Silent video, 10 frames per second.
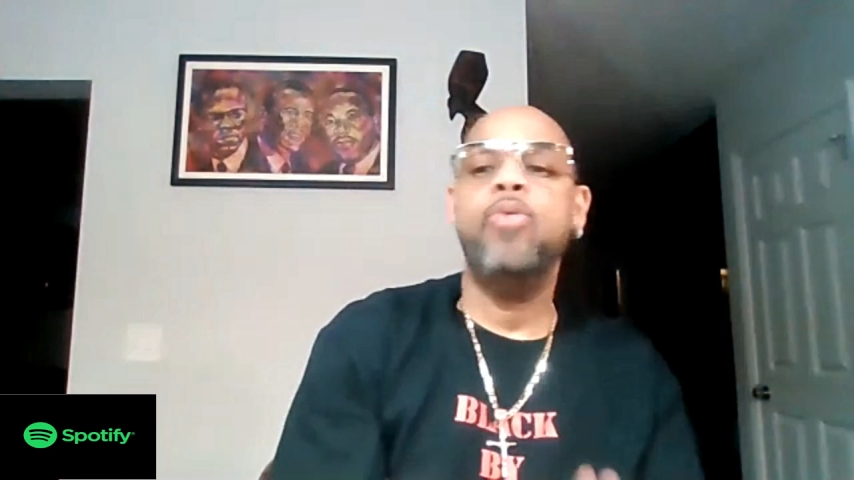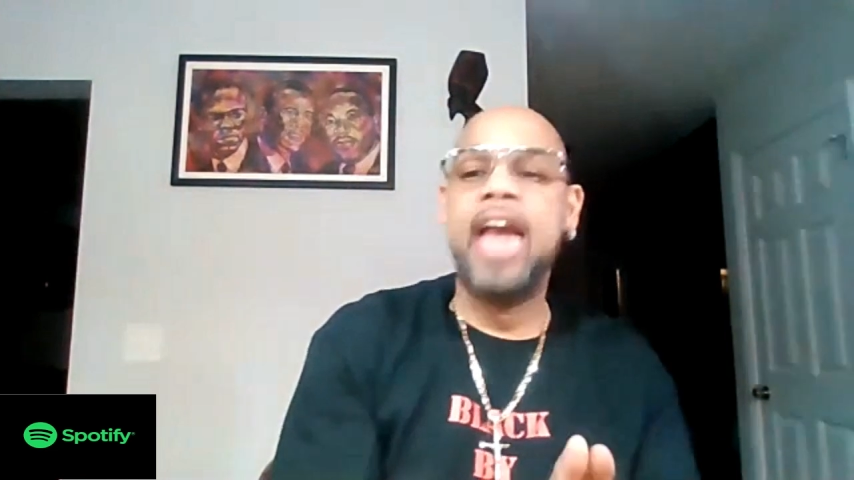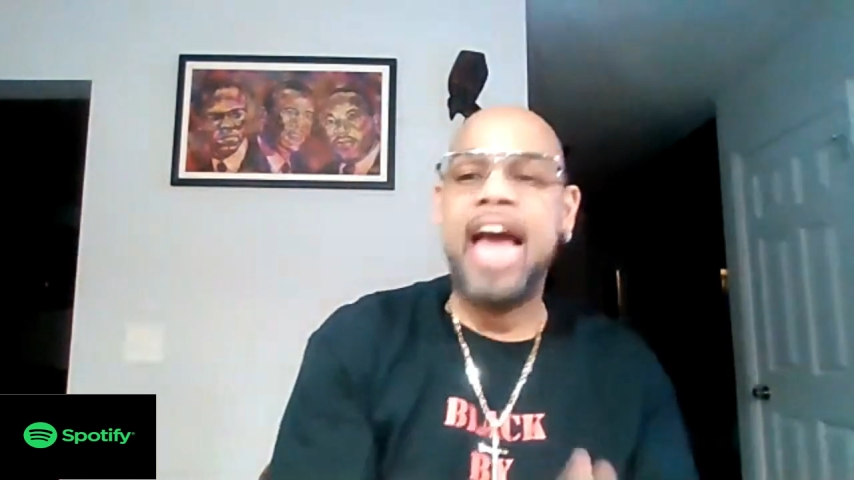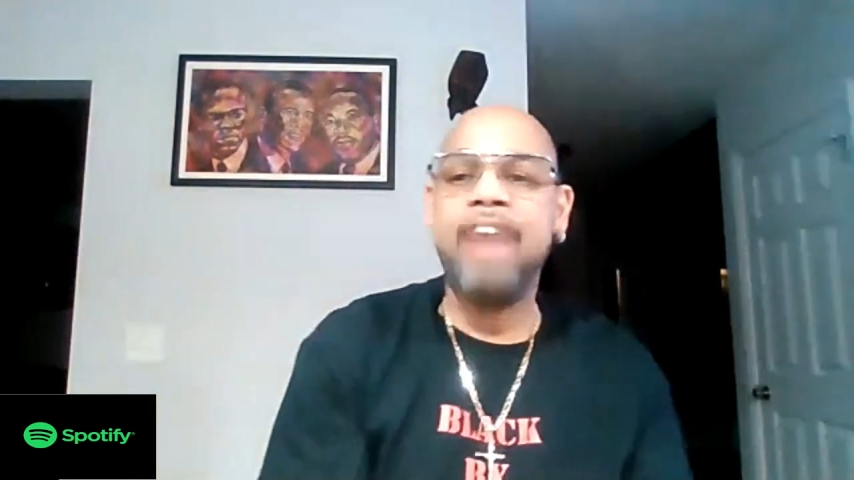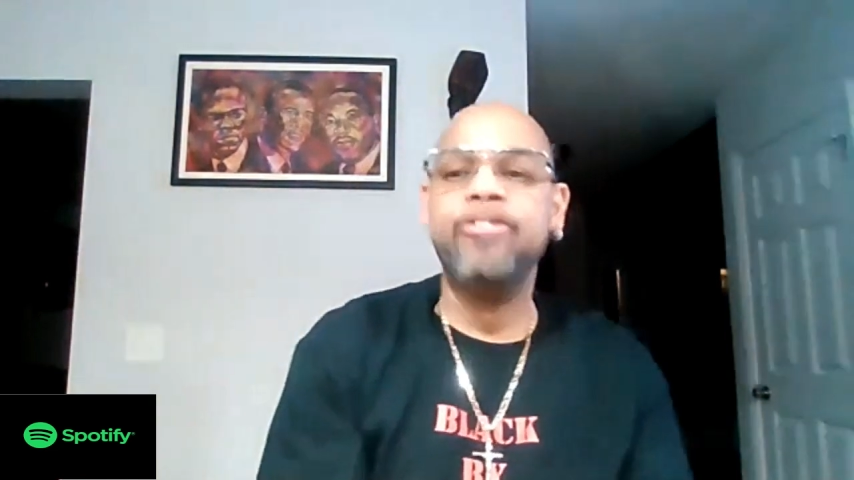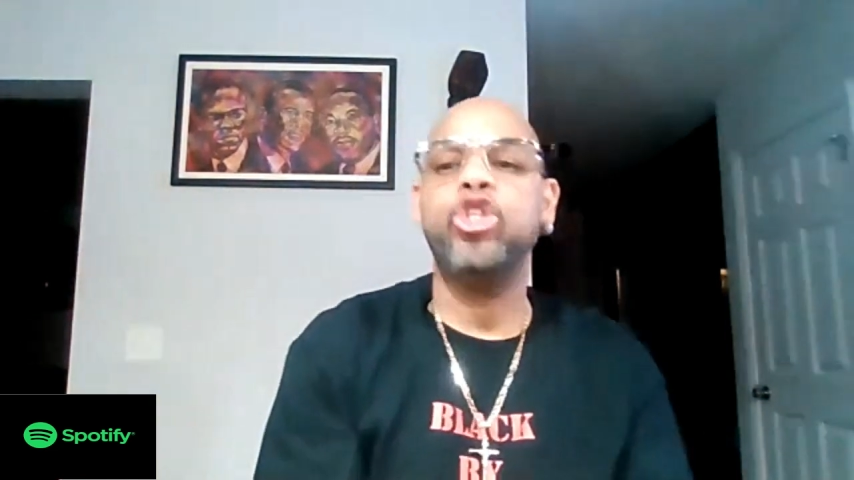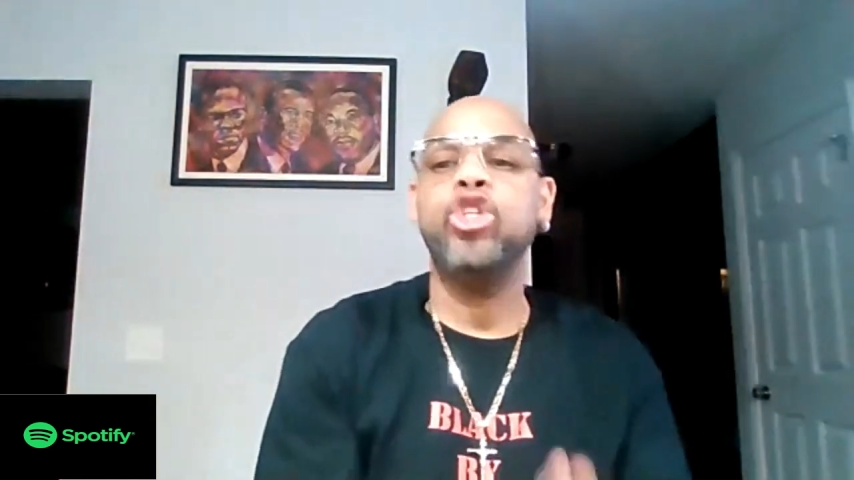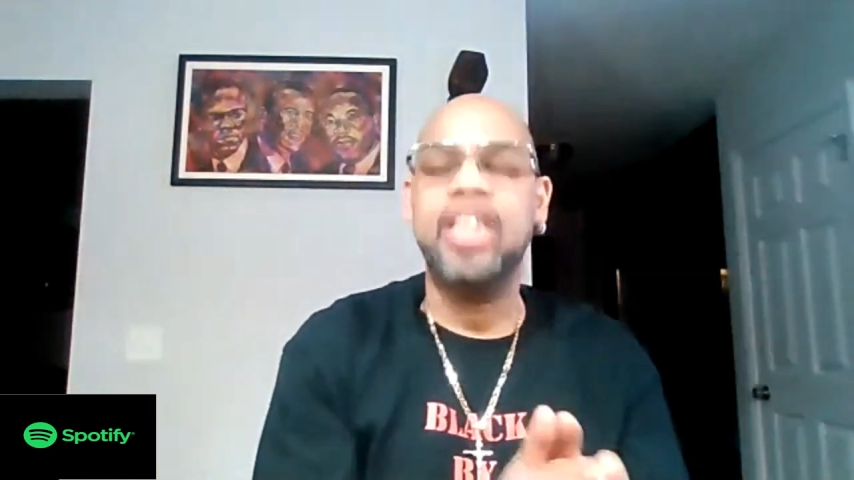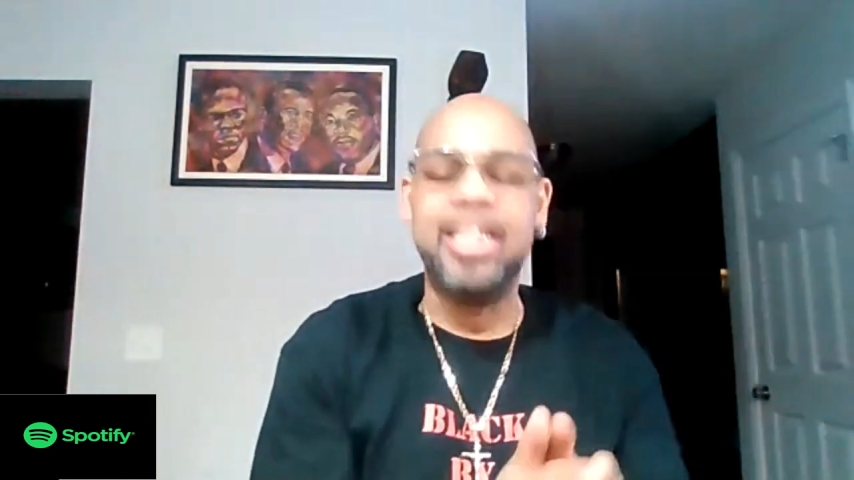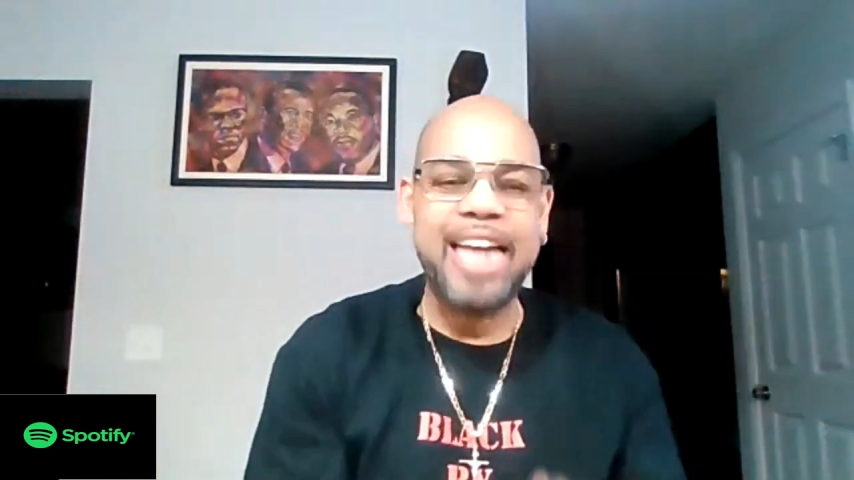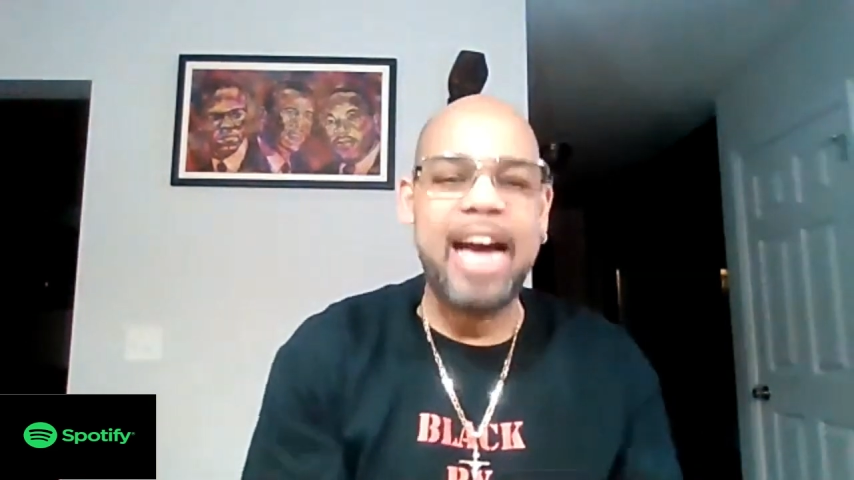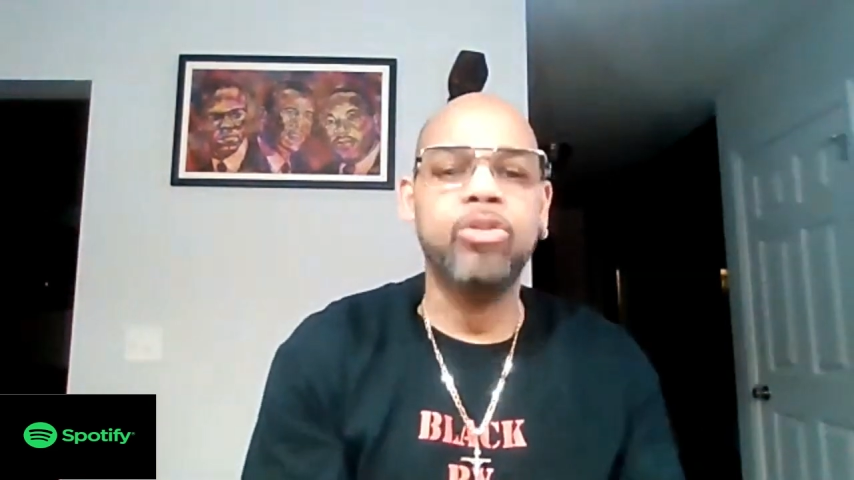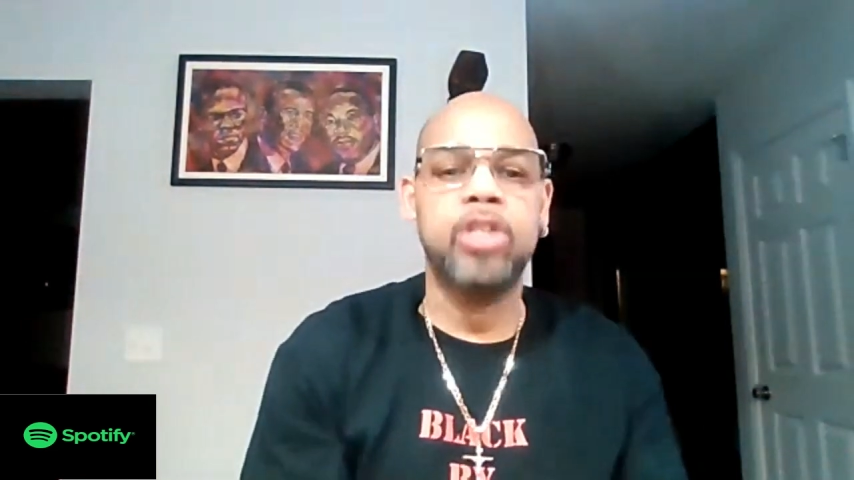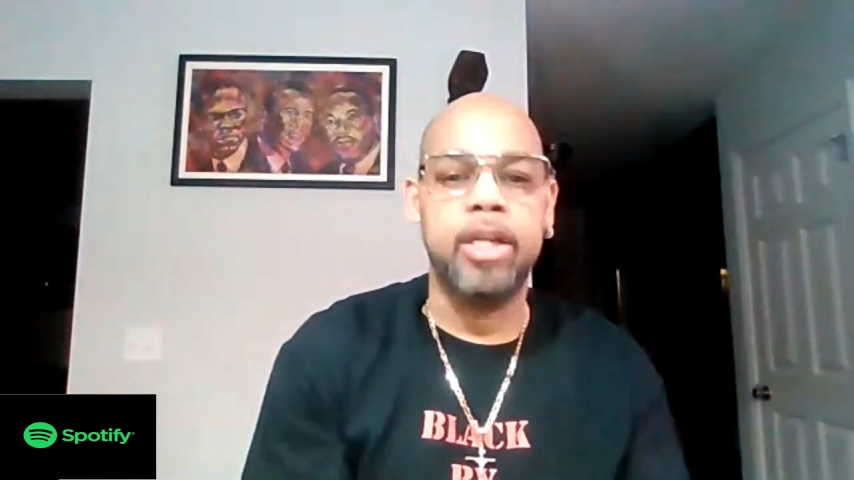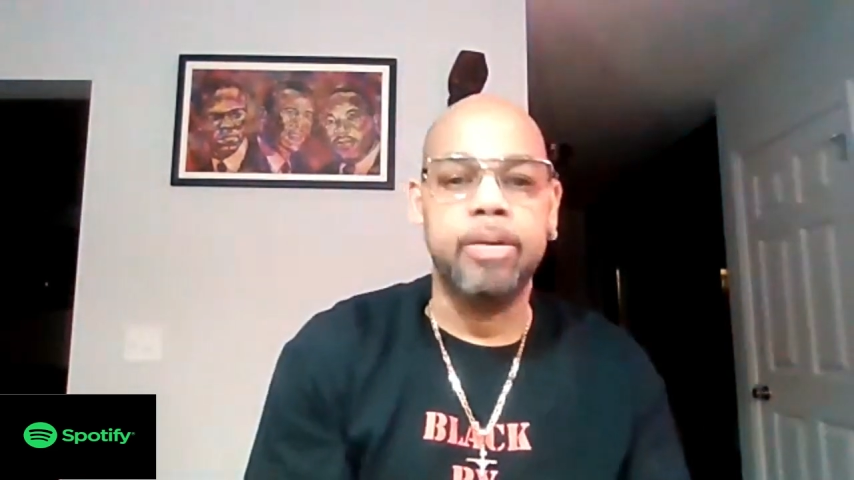would have to
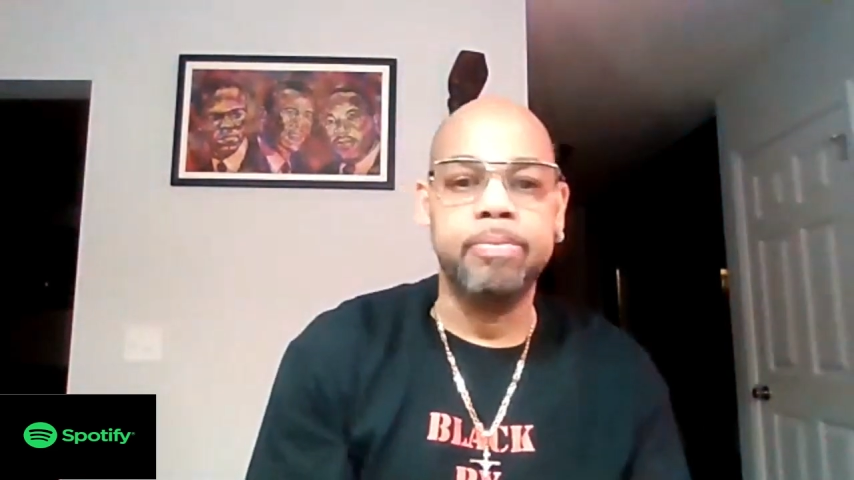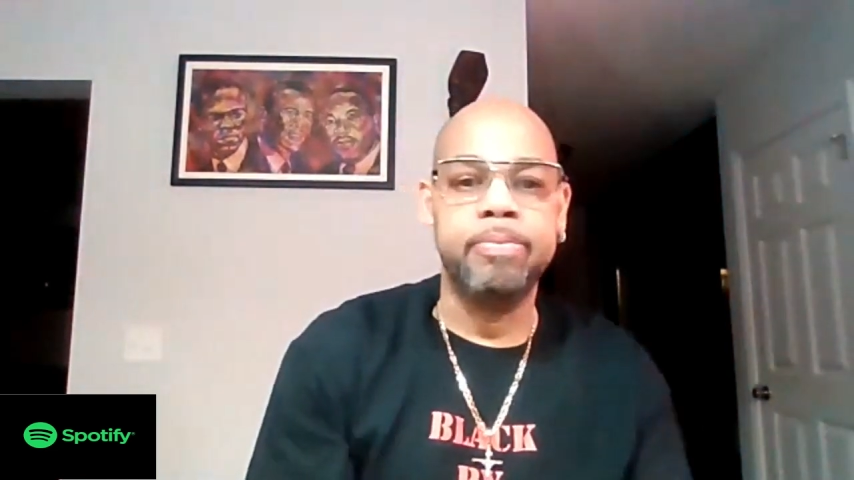denounce him.